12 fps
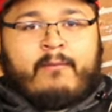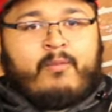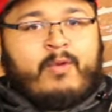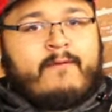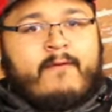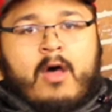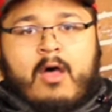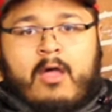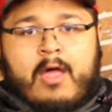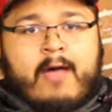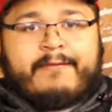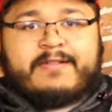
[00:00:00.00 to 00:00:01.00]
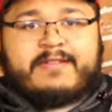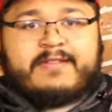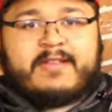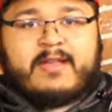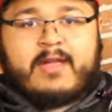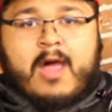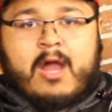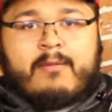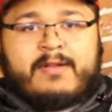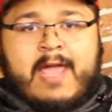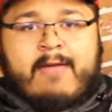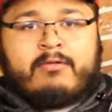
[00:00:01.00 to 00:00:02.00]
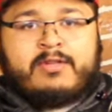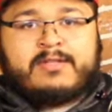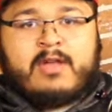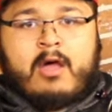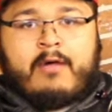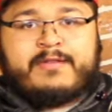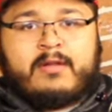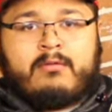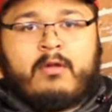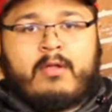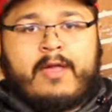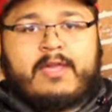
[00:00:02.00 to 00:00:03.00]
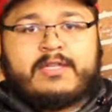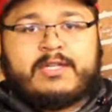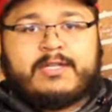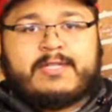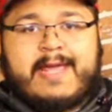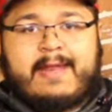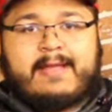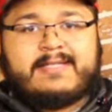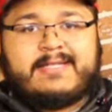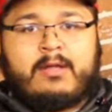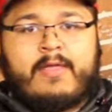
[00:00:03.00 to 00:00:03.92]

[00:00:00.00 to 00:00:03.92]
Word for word: we've all obviously seen Connor McDavid just all of a sudden look like he's just standing still,